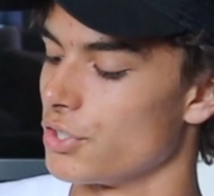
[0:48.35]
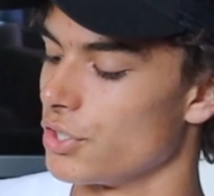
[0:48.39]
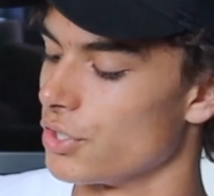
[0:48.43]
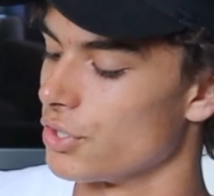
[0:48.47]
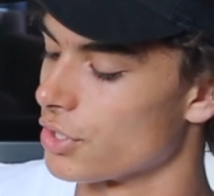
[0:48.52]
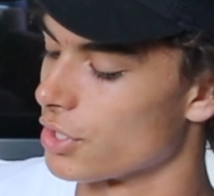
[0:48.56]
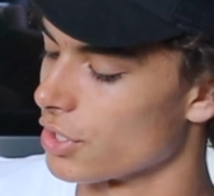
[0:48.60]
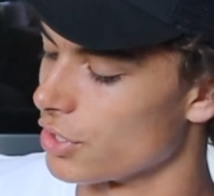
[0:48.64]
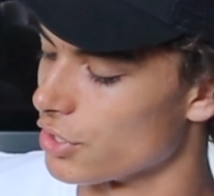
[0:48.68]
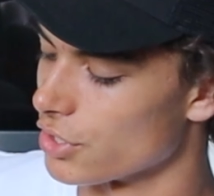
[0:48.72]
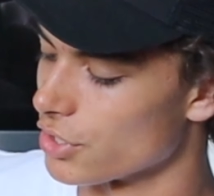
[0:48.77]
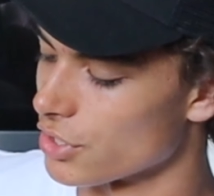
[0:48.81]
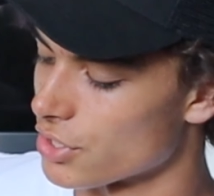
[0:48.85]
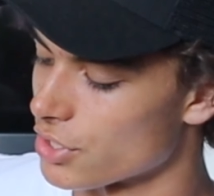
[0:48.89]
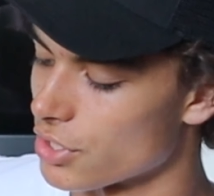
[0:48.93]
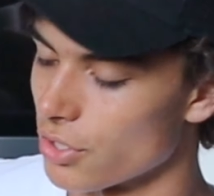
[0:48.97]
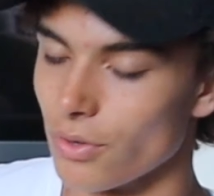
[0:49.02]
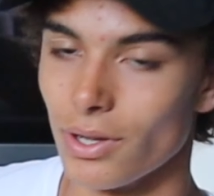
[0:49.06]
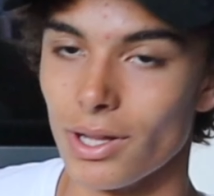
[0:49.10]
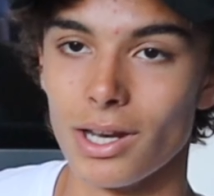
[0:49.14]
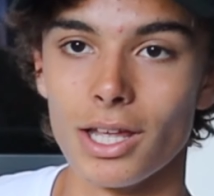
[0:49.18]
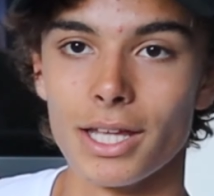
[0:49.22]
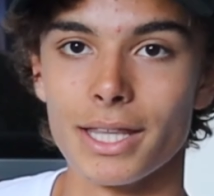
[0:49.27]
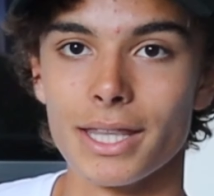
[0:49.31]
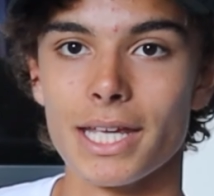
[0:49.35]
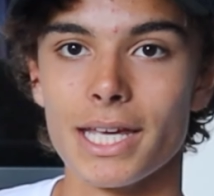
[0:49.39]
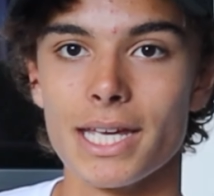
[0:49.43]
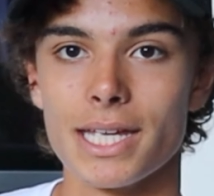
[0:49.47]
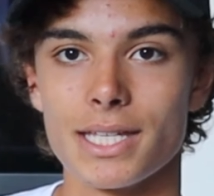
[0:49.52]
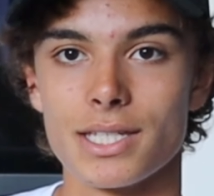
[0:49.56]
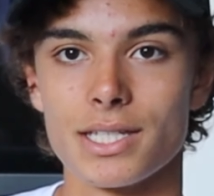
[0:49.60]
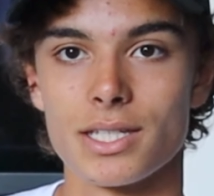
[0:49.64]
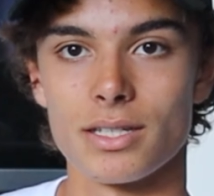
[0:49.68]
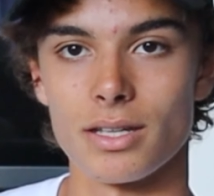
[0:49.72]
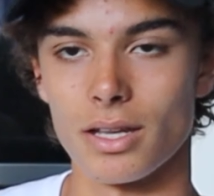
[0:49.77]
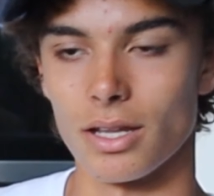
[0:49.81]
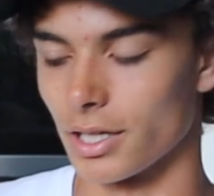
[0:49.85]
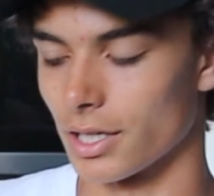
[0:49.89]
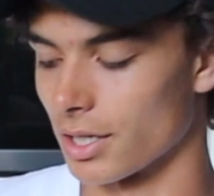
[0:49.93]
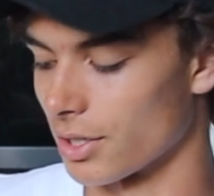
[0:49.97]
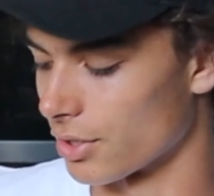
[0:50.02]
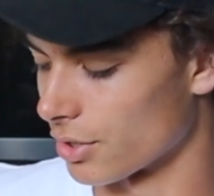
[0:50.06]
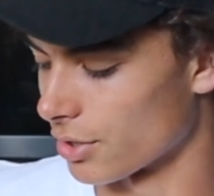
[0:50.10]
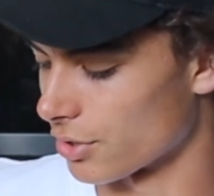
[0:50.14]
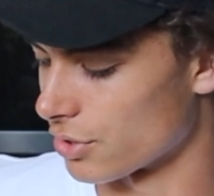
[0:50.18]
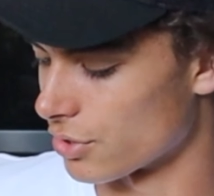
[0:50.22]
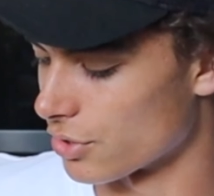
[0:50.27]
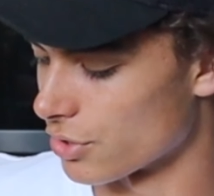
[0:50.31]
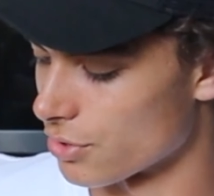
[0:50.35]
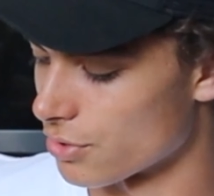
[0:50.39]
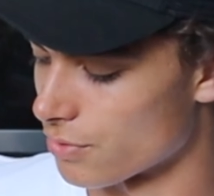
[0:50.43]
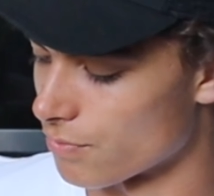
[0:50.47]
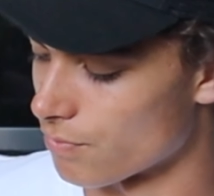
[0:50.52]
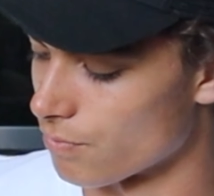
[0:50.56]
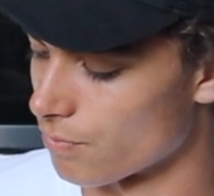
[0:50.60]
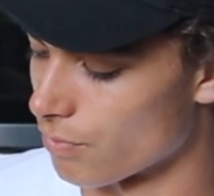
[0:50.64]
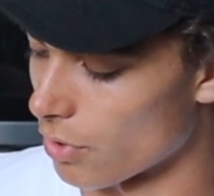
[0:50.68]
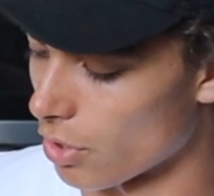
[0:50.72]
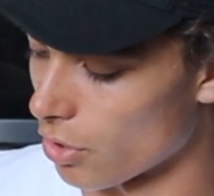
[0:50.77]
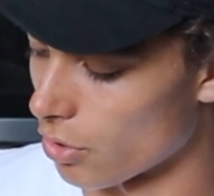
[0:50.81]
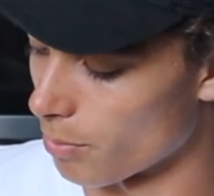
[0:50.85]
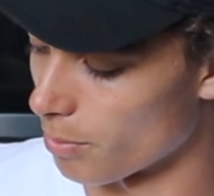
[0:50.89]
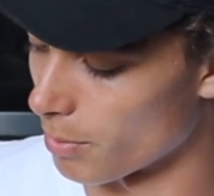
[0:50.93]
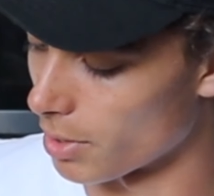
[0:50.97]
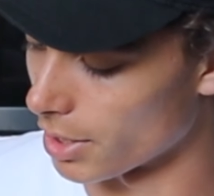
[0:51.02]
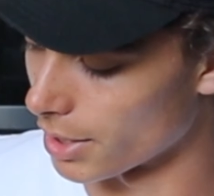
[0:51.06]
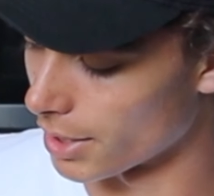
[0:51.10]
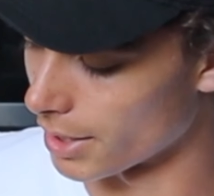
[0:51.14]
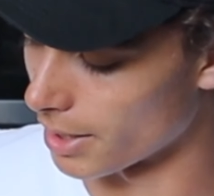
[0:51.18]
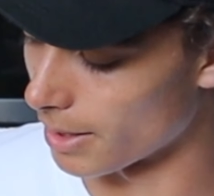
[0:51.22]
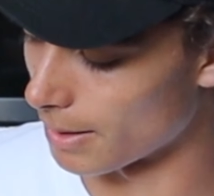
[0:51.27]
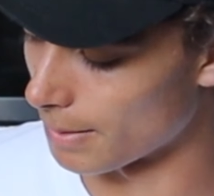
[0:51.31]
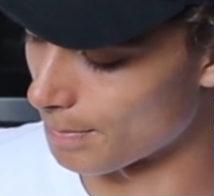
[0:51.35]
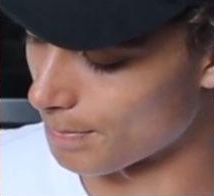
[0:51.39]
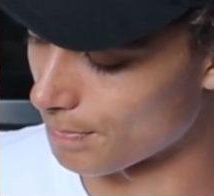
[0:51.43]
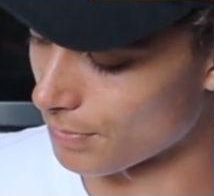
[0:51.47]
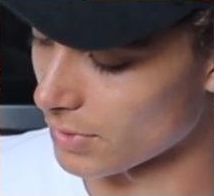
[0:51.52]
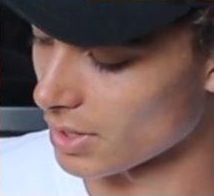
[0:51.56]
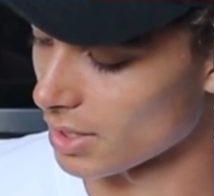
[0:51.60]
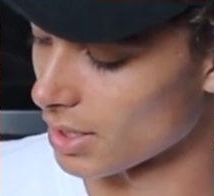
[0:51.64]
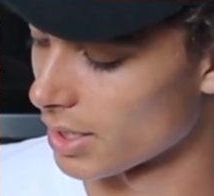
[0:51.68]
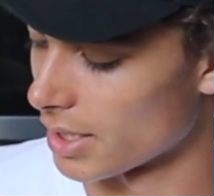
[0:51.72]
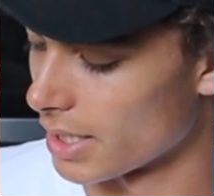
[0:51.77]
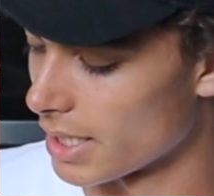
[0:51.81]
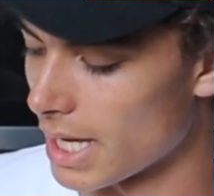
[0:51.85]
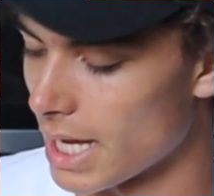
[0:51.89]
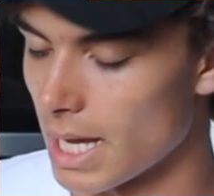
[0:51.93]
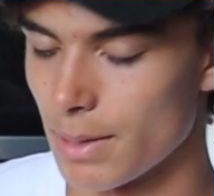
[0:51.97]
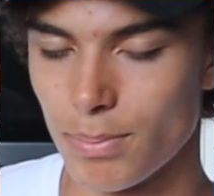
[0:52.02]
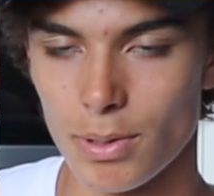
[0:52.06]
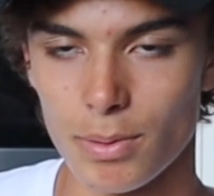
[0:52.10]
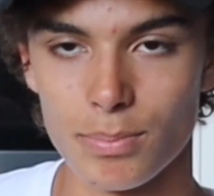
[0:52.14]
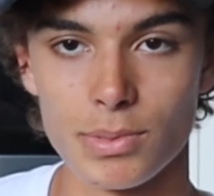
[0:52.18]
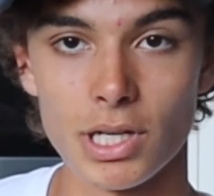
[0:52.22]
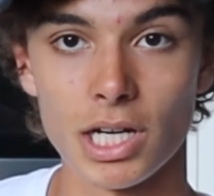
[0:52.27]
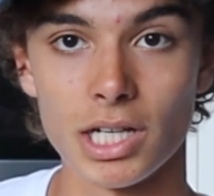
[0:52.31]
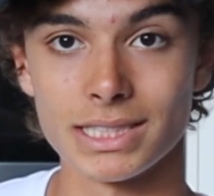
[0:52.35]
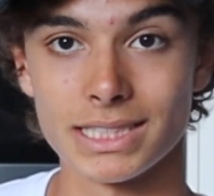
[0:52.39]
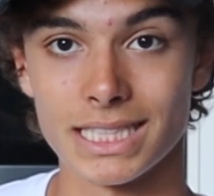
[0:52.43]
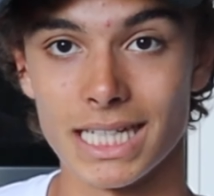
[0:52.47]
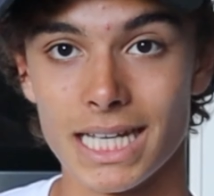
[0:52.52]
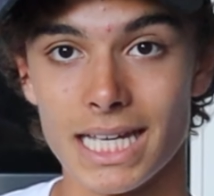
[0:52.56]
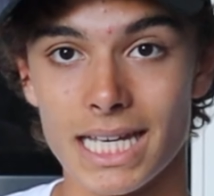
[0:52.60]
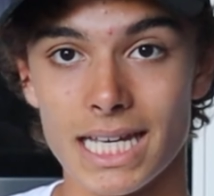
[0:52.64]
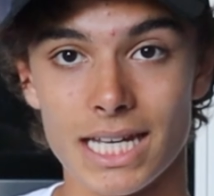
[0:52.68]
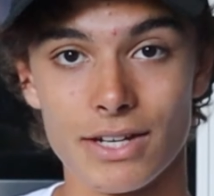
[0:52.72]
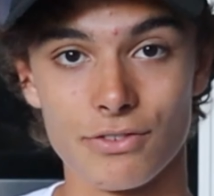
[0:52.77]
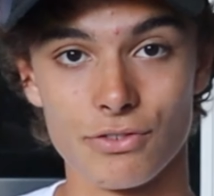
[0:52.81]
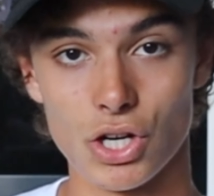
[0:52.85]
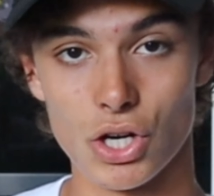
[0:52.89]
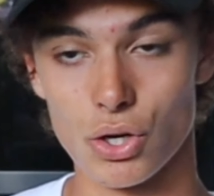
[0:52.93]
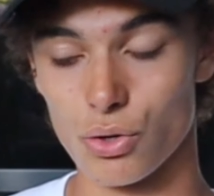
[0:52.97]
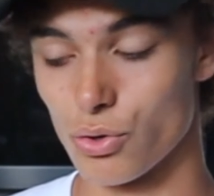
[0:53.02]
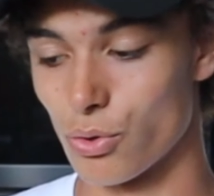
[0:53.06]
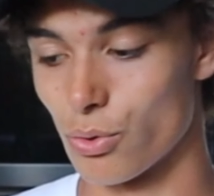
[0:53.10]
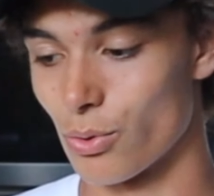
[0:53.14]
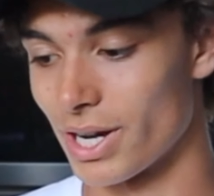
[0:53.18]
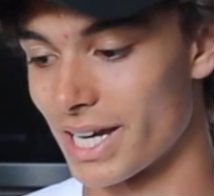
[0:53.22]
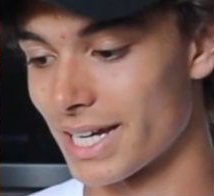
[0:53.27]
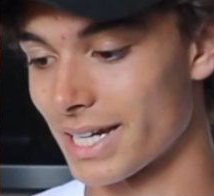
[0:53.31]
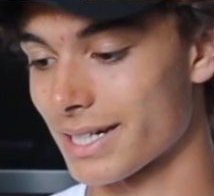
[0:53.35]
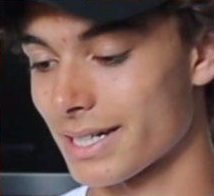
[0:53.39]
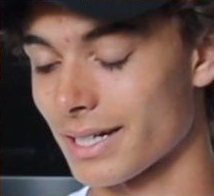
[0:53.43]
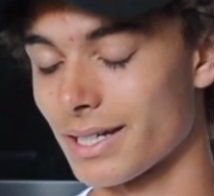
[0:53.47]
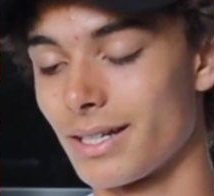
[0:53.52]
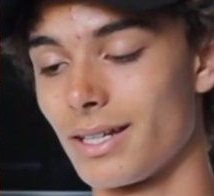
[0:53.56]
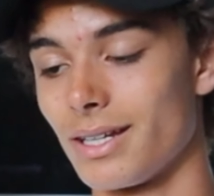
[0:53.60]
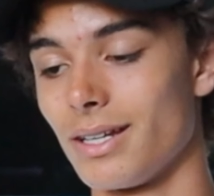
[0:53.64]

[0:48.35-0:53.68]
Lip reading: You can just do it like this. Like I can just roll my hip abductor here real quick.